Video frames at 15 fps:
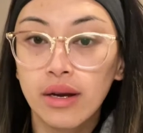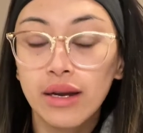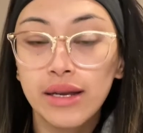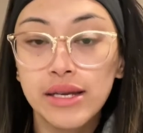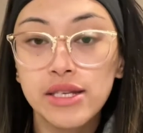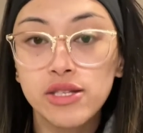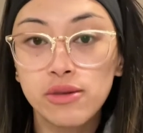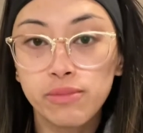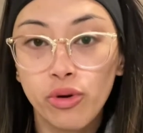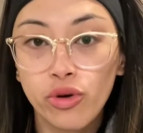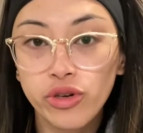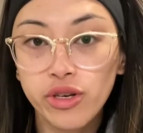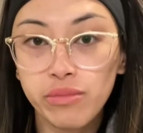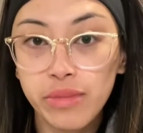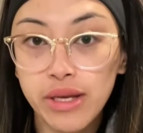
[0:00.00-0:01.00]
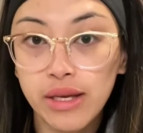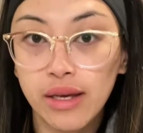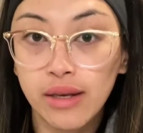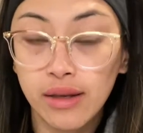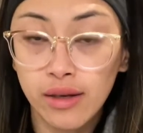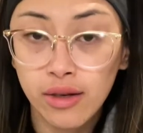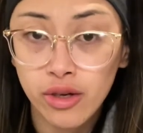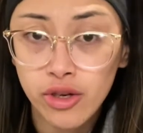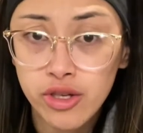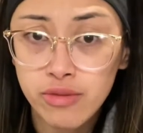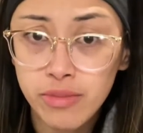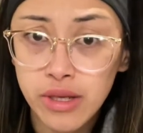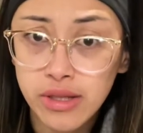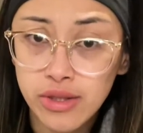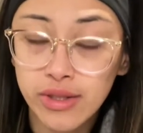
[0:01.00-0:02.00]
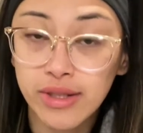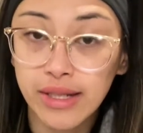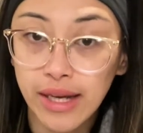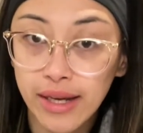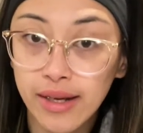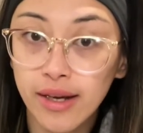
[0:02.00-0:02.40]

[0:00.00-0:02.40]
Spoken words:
He supported me and encouraged me to get